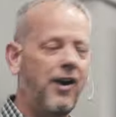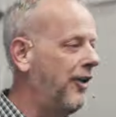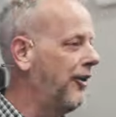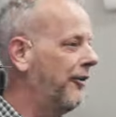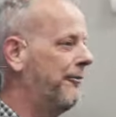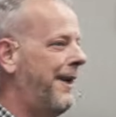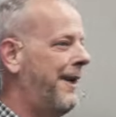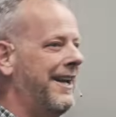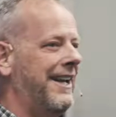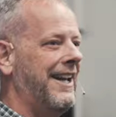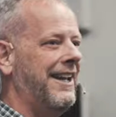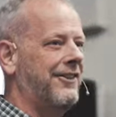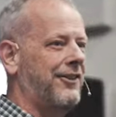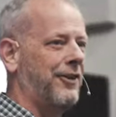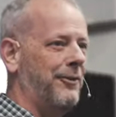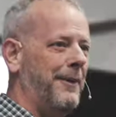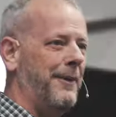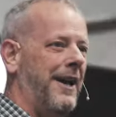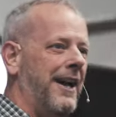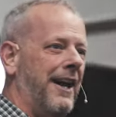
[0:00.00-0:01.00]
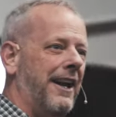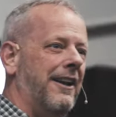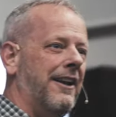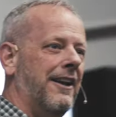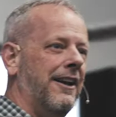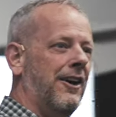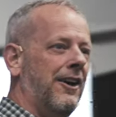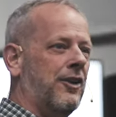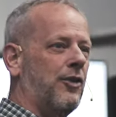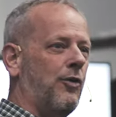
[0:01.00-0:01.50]
All of my needs are
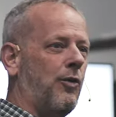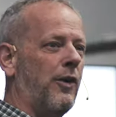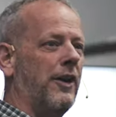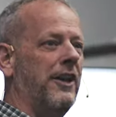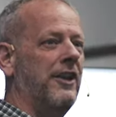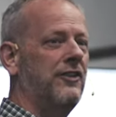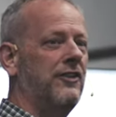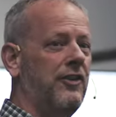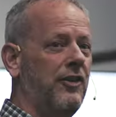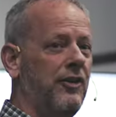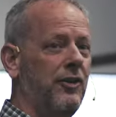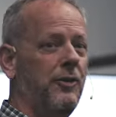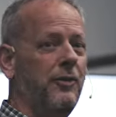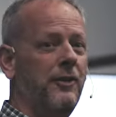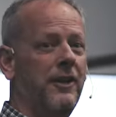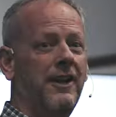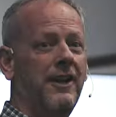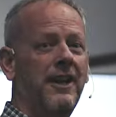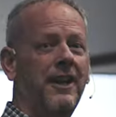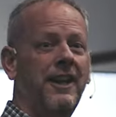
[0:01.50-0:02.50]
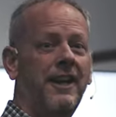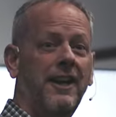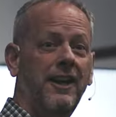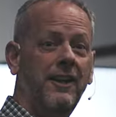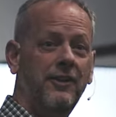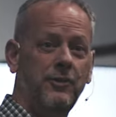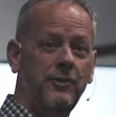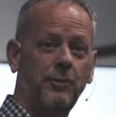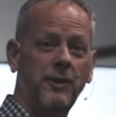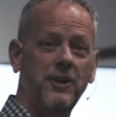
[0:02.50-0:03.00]
met according to
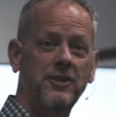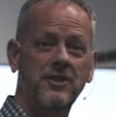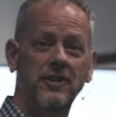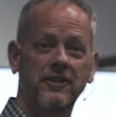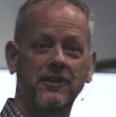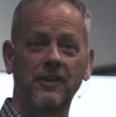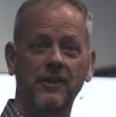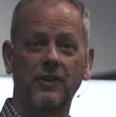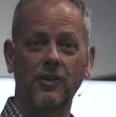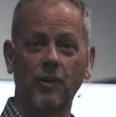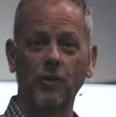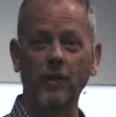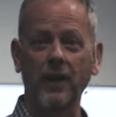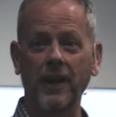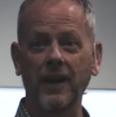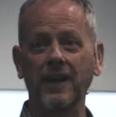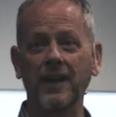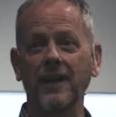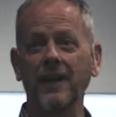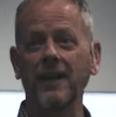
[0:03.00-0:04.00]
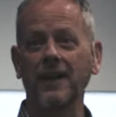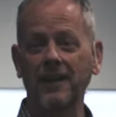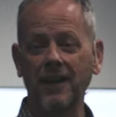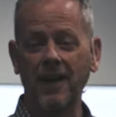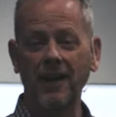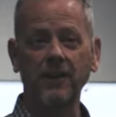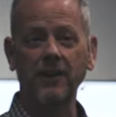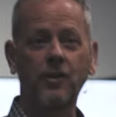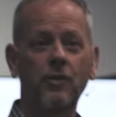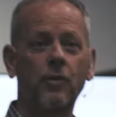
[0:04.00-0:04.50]
His riches and glory,
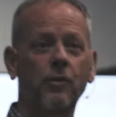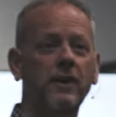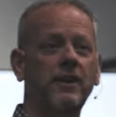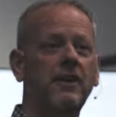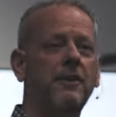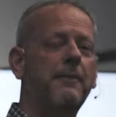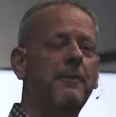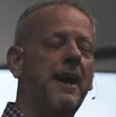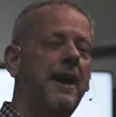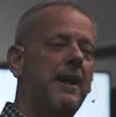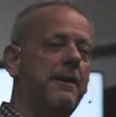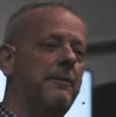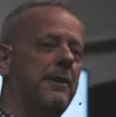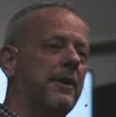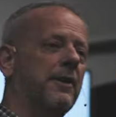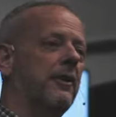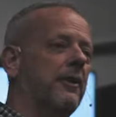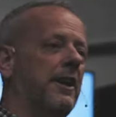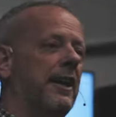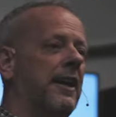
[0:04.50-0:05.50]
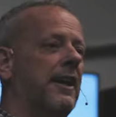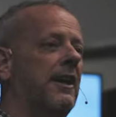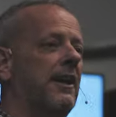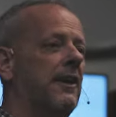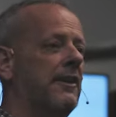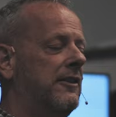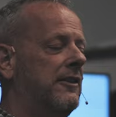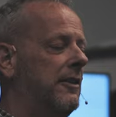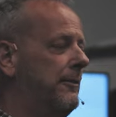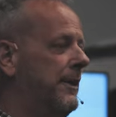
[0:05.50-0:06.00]
not according to my ability
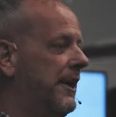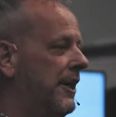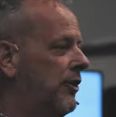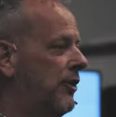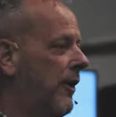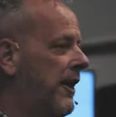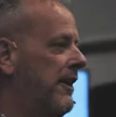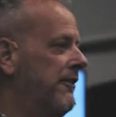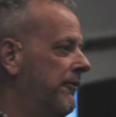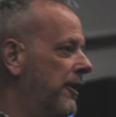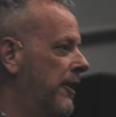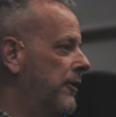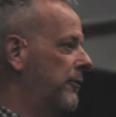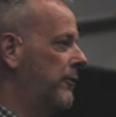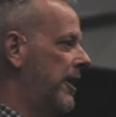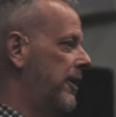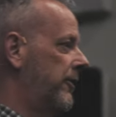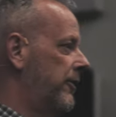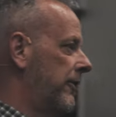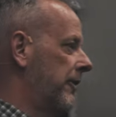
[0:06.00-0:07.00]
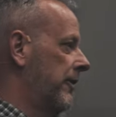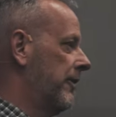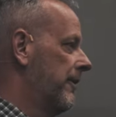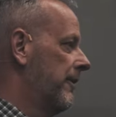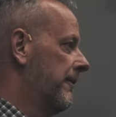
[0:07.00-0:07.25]
to be a great fundraiser